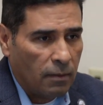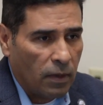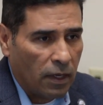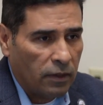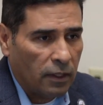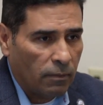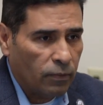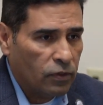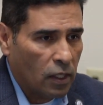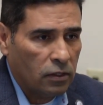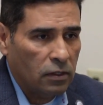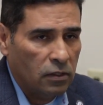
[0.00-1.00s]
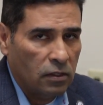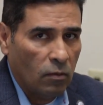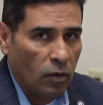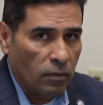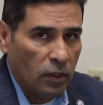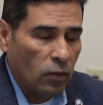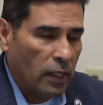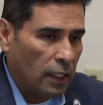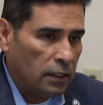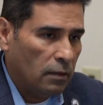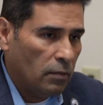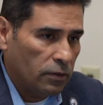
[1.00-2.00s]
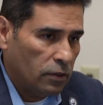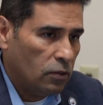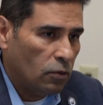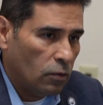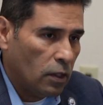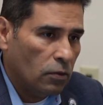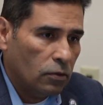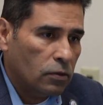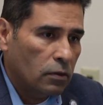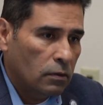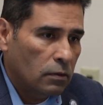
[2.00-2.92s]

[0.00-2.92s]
but I think the projection is somewhere between 18 months and two years.